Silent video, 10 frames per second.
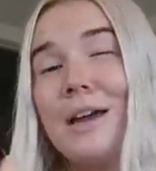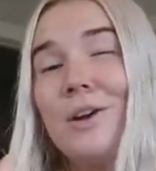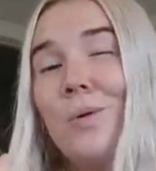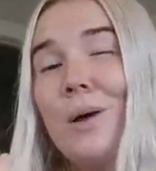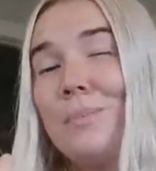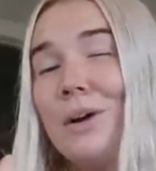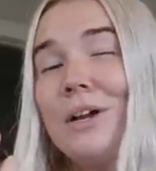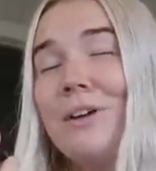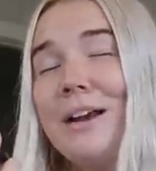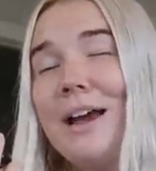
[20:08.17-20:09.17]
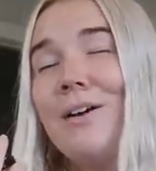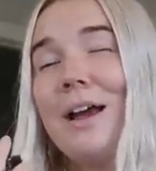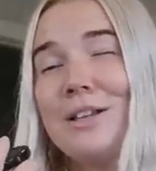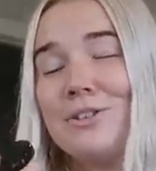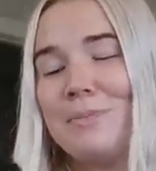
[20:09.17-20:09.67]
cider one burning right now.
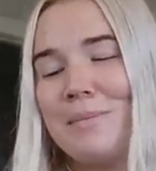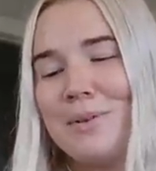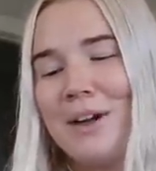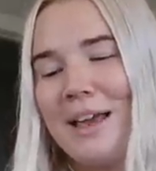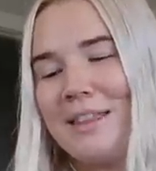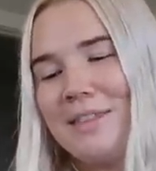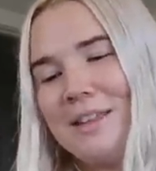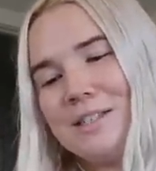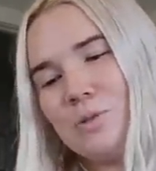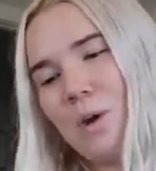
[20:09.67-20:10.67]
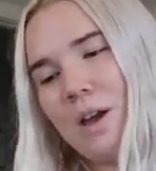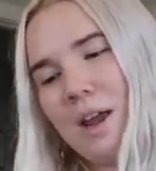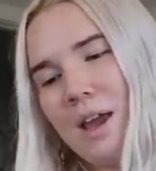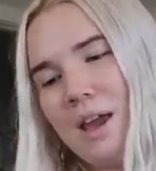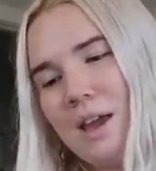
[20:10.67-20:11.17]
I had to remember. And then this one
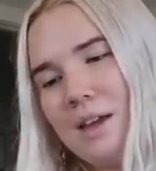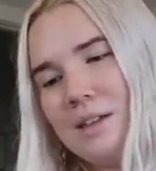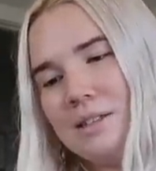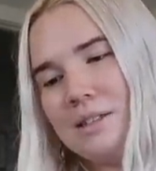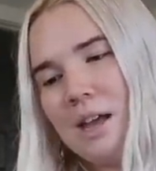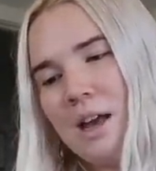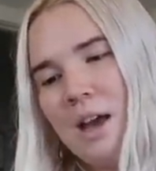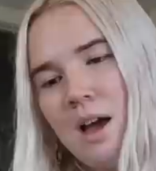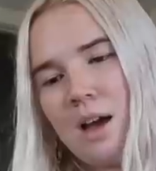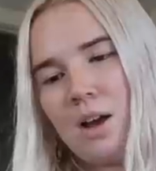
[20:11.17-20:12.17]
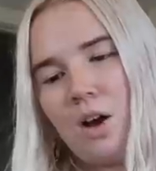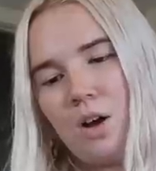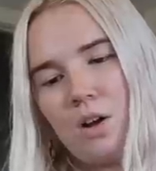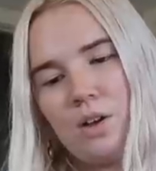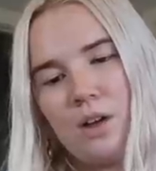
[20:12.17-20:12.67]
is
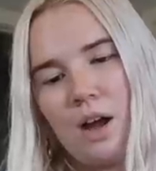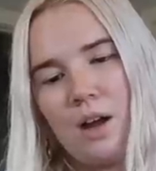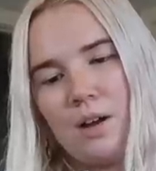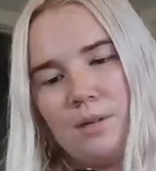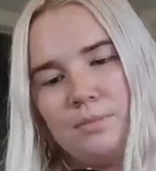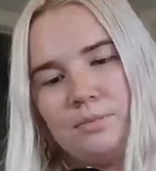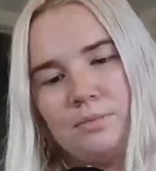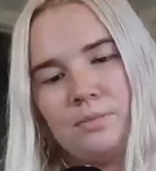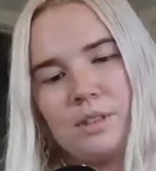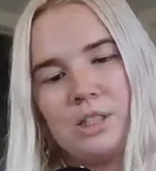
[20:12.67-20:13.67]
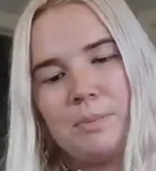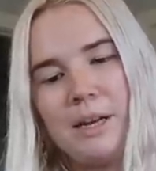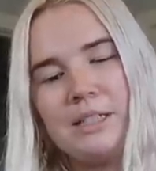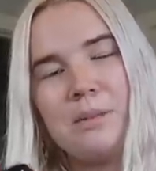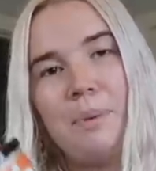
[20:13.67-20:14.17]
called
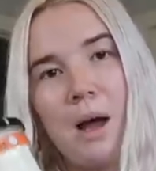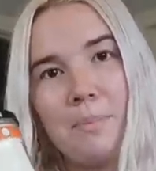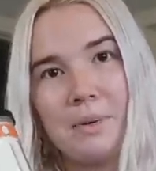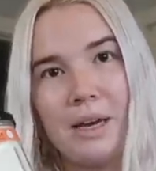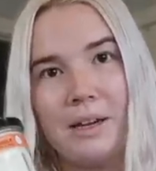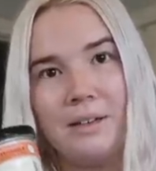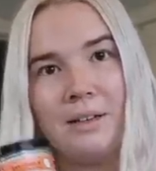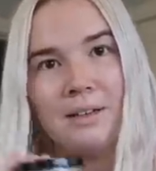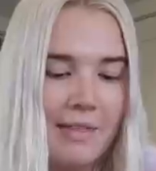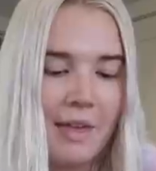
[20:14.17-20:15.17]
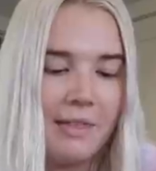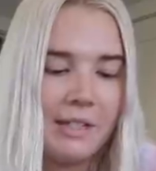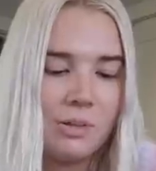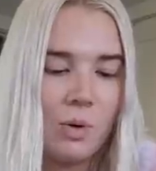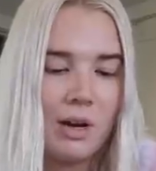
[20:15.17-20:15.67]
spiced pumpkin. And then
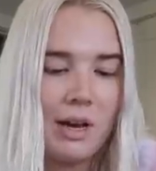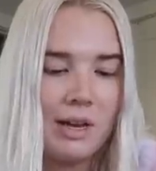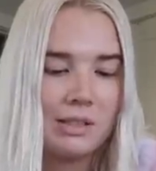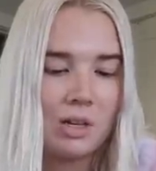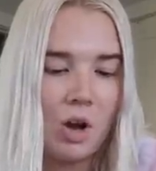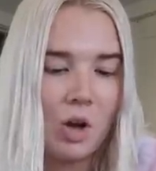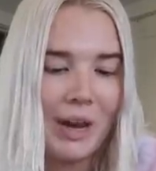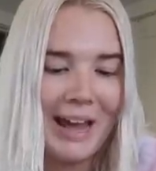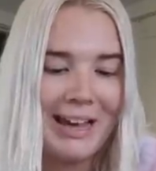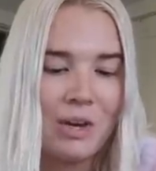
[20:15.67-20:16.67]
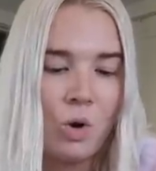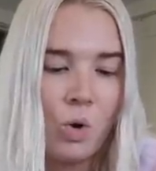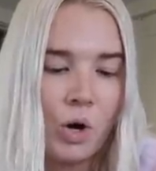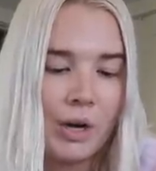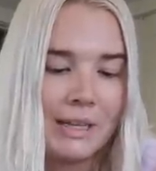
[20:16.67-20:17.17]
this one is called
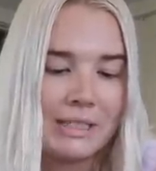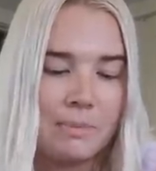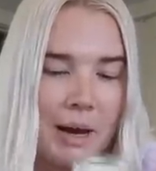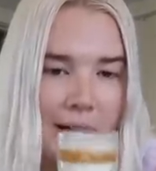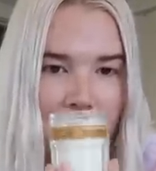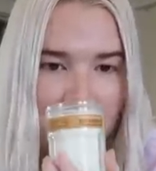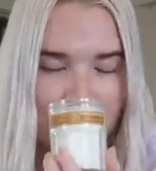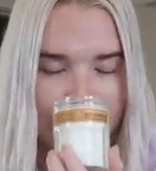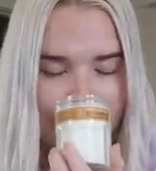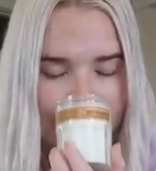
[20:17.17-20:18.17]
acorn spice.